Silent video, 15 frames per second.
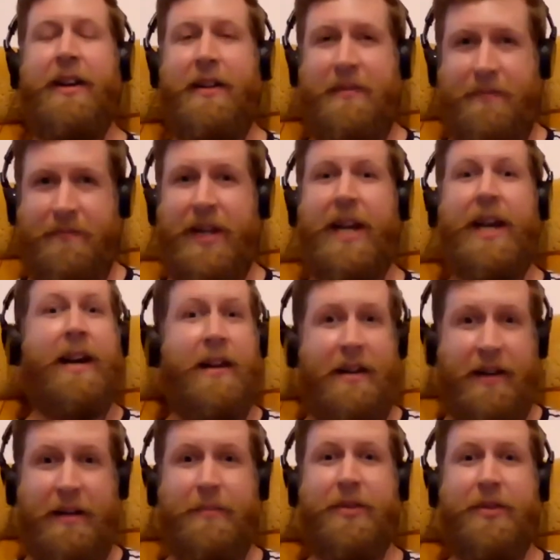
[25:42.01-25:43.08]
Um, yeah,
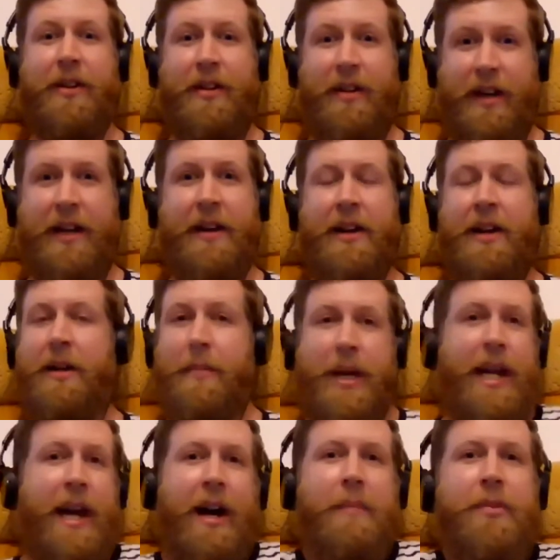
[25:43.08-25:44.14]
absolutely. But
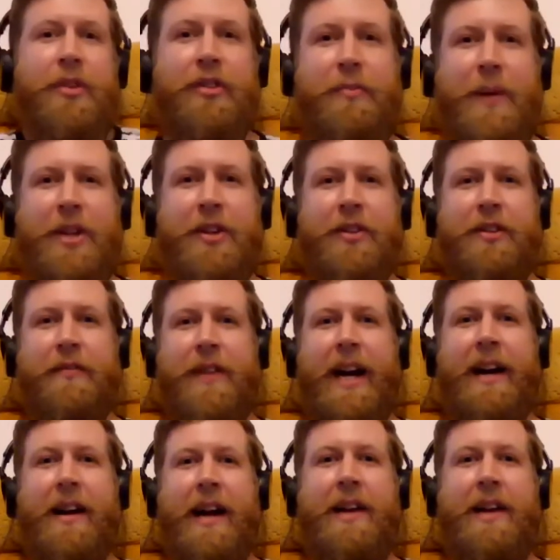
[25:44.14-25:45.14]
yeah, I'm suspicious of that.